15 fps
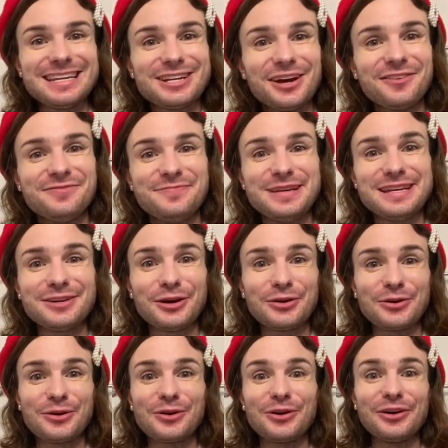of being a
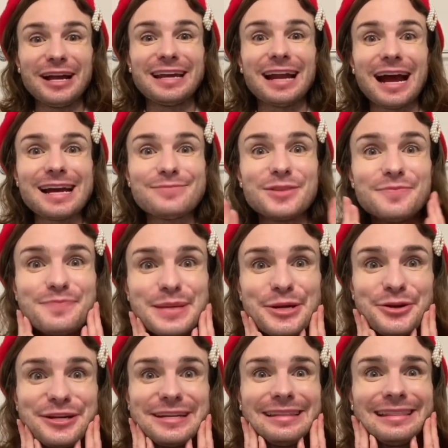girl, and I am the
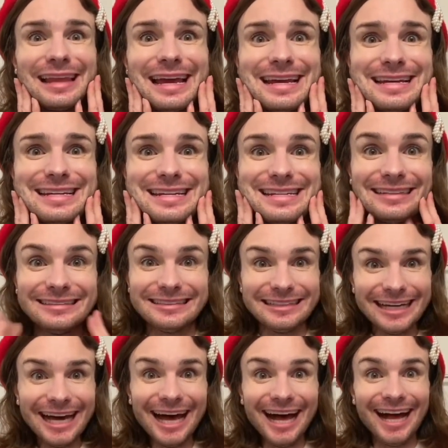bearded lady.
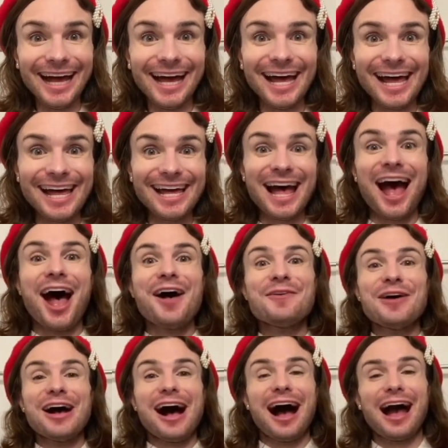Ah!
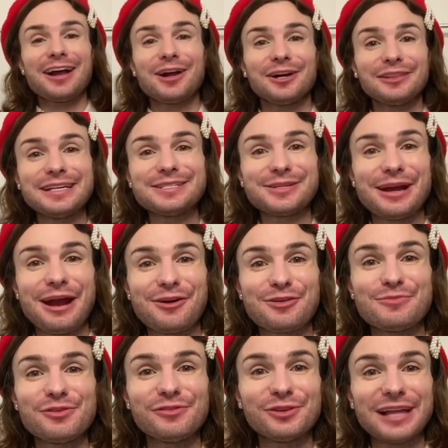I got laser hair
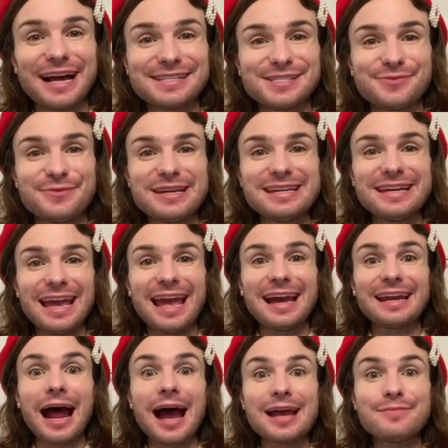removal last week,
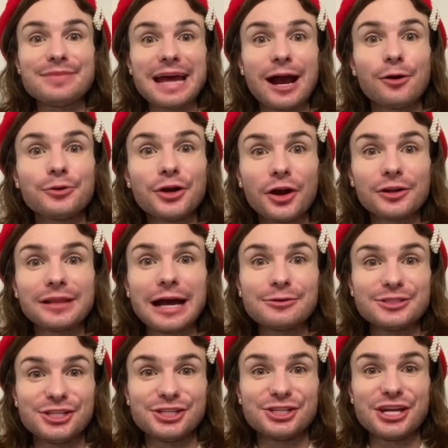and I am now not
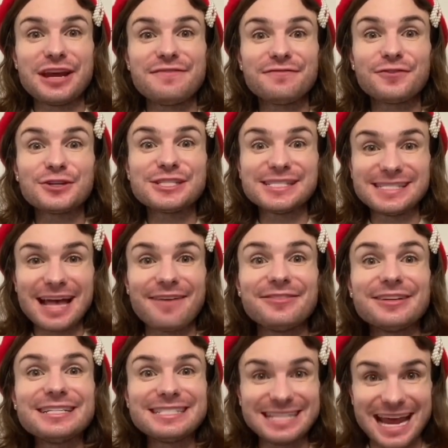allowed to shave for
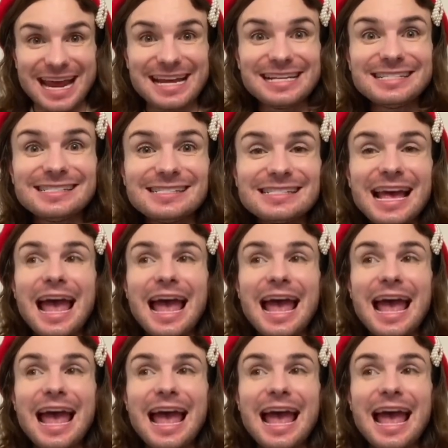seven days.